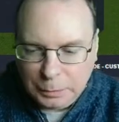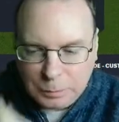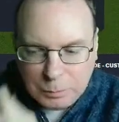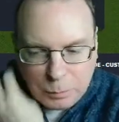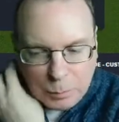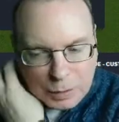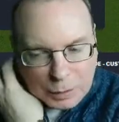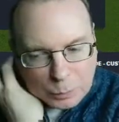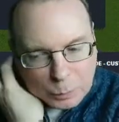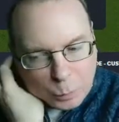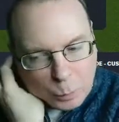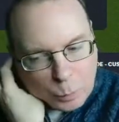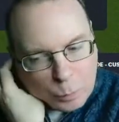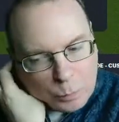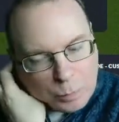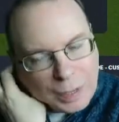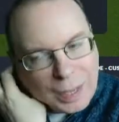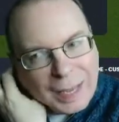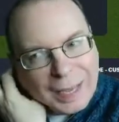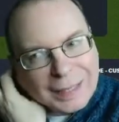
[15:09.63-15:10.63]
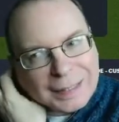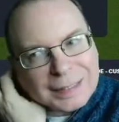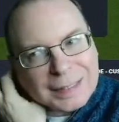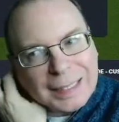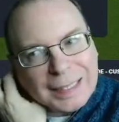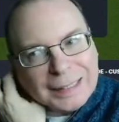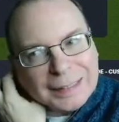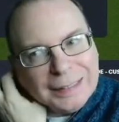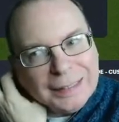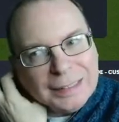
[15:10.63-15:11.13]
well,
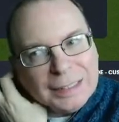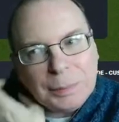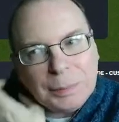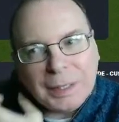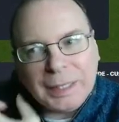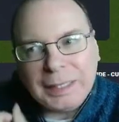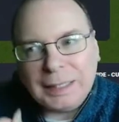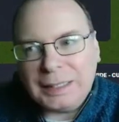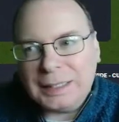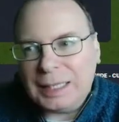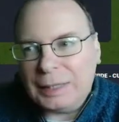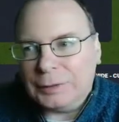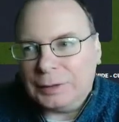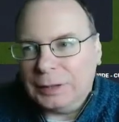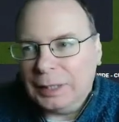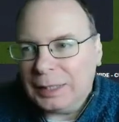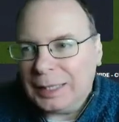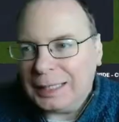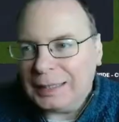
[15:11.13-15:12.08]
Hassan is playing a 7, and that,